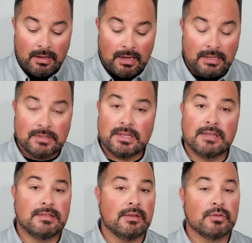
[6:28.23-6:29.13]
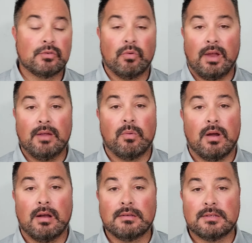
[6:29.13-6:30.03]
And he says those great
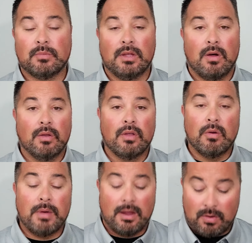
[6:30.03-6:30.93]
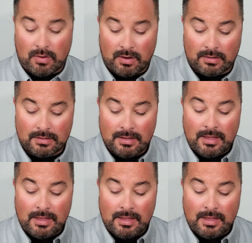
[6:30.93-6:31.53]
words that we all know by heart.